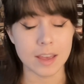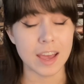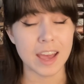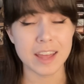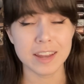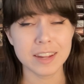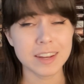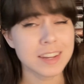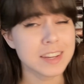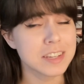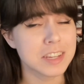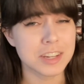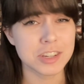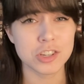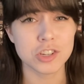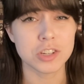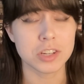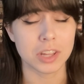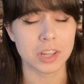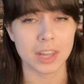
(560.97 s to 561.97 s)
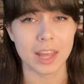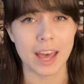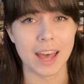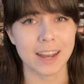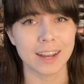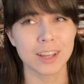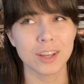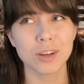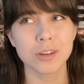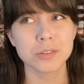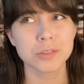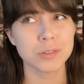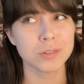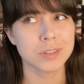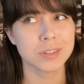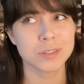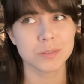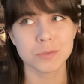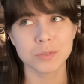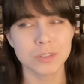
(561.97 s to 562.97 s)
And in addition to that, he also
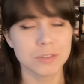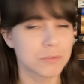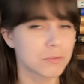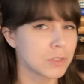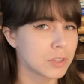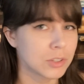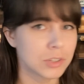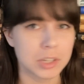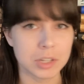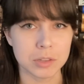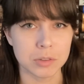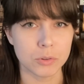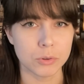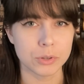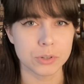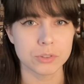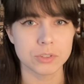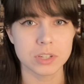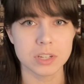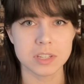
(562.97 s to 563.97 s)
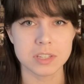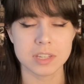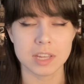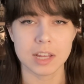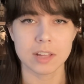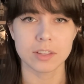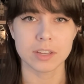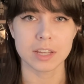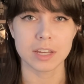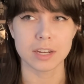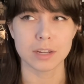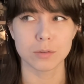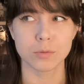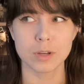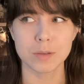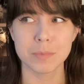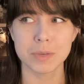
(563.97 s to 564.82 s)
doesn't really feel any loyalty to Skelly anyway,